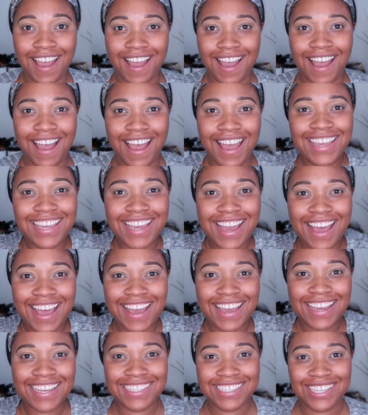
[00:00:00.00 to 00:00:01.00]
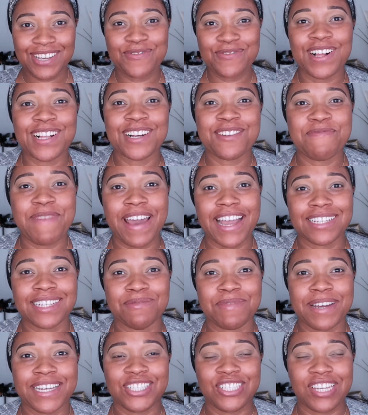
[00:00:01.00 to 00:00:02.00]
Hi guys, welcome back to
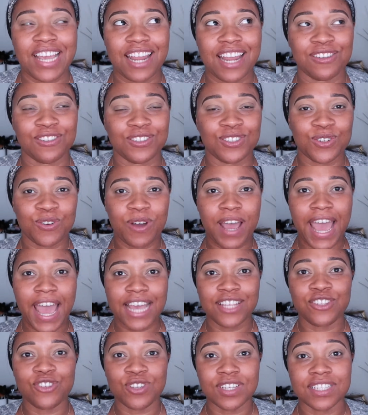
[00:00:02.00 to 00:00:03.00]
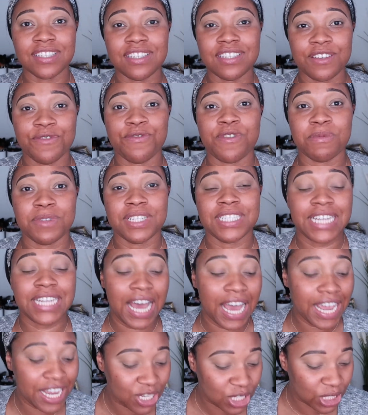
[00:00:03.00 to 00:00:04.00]
my channel. So as you can see from the
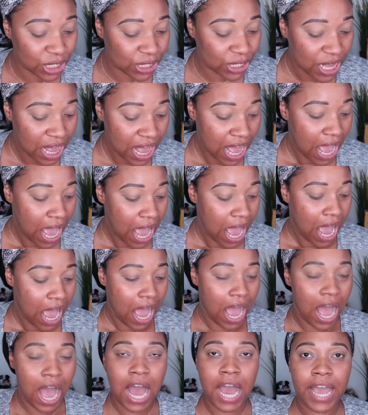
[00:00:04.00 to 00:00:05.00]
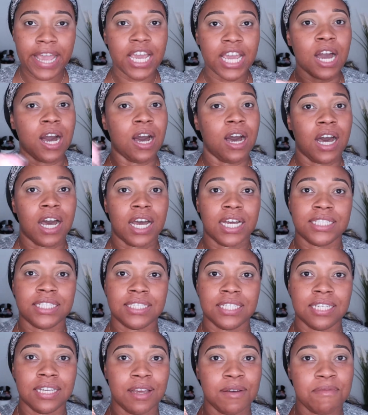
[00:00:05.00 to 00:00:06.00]
title, I got
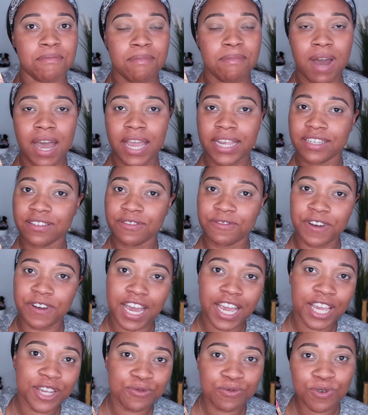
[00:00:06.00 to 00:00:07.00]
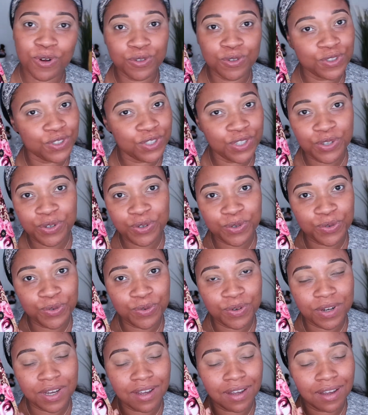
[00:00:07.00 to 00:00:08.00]
my Devine Rose
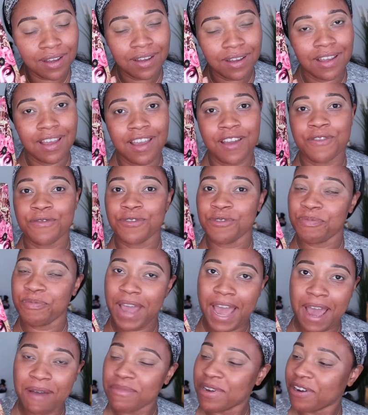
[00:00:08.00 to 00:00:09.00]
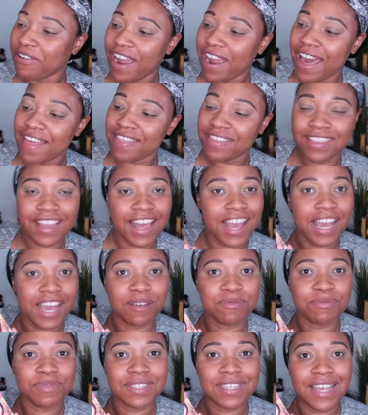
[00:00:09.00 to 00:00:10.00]
2 from Pat McGrath
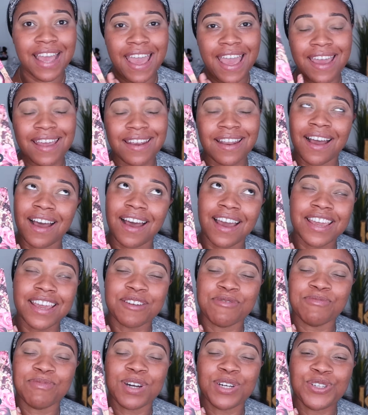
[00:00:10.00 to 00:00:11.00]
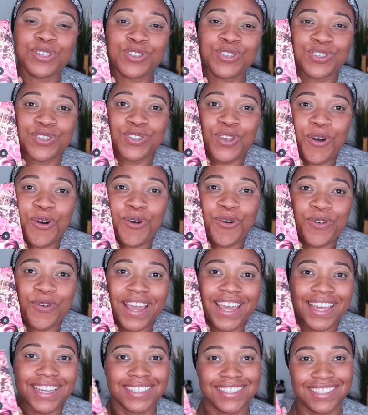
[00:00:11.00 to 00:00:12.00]
Labs, and I am so
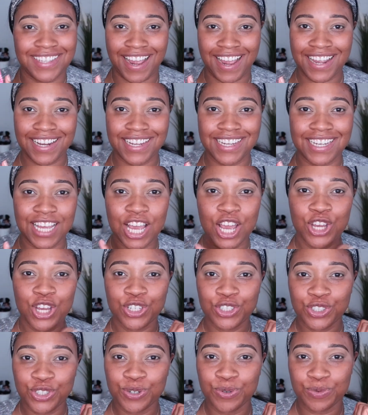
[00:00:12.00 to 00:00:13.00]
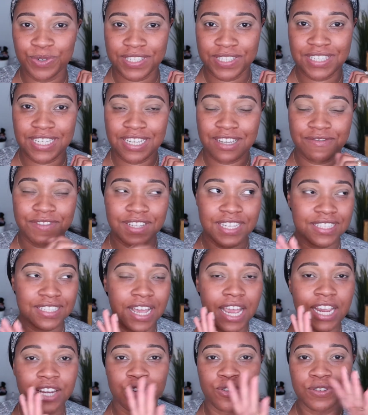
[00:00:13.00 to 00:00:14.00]
excited to receive this.
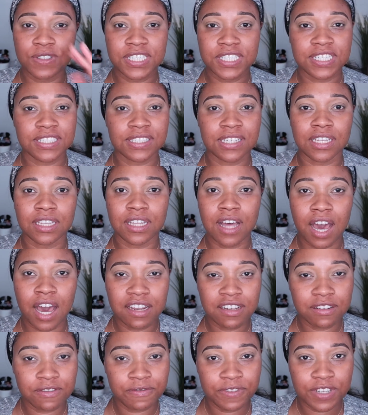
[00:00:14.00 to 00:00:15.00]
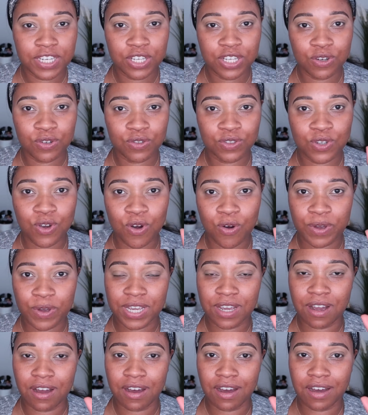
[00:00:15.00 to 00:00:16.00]
I know there's a lot of videos
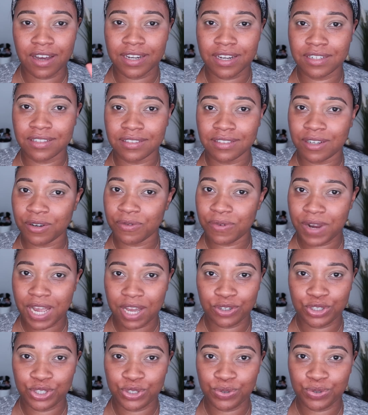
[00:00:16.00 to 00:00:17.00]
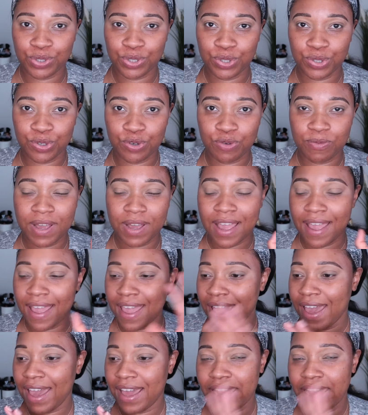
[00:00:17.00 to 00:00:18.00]
going on around YouTube
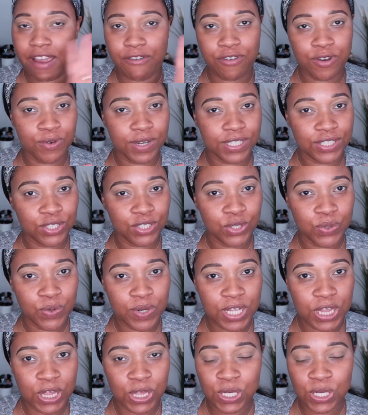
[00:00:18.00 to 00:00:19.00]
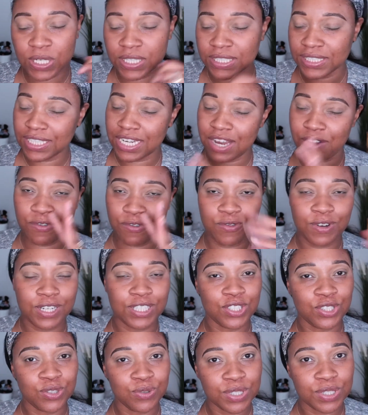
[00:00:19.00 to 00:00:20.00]
and everyone's doing looks and
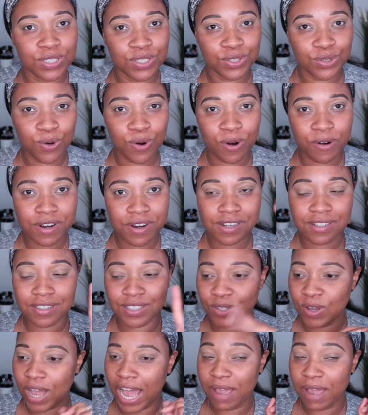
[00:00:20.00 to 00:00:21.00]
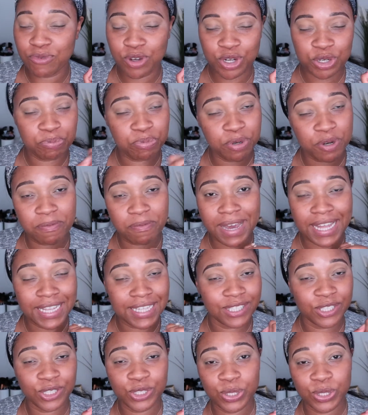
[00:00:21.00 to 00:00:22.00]
everyone's doing tutorials, so I'm gonna put my
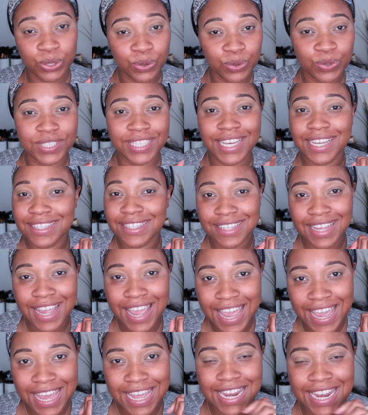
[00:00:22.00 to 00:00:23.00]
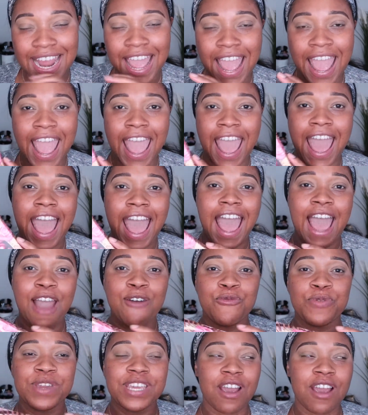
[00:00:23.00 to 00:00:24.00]
little 2 cents in
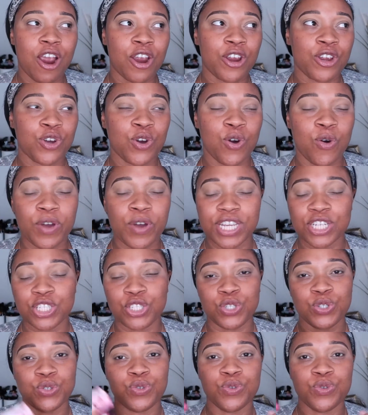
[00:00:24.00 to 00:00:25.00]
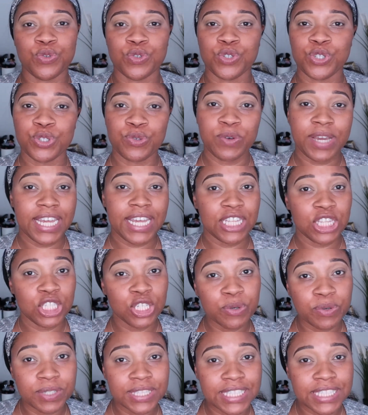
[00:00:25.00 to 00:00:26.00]
and we are going to do a
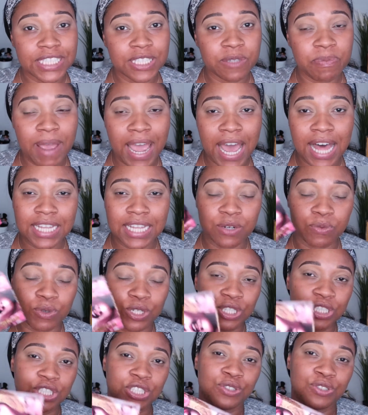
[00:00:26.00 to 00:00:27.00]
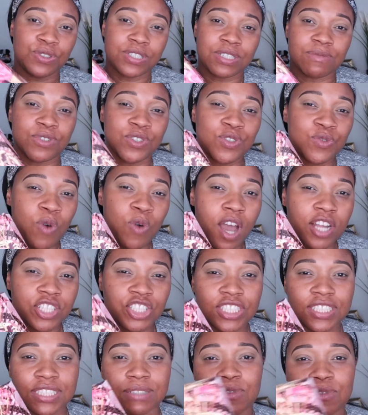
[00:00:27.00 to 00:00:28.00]
look with this palette. We're gonna do some
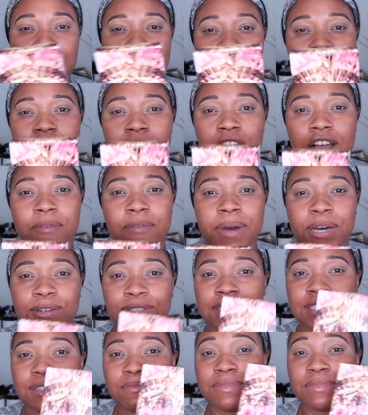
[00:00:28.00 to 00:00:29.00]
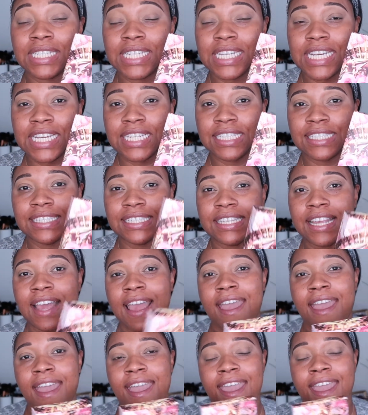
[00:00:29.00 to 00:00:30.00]
swatches. I'm gonna talk about some deets,
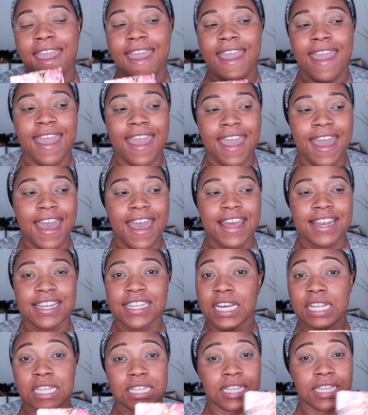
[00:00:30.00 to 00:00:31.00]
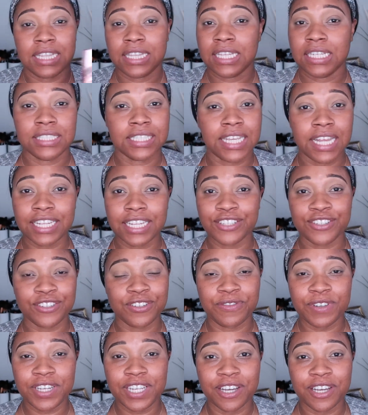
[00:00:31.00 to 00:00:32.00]
and let's get into the
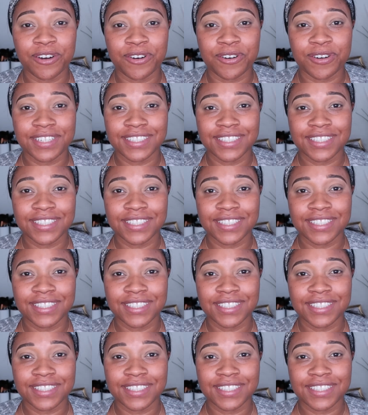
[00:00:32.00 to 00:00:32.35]
video.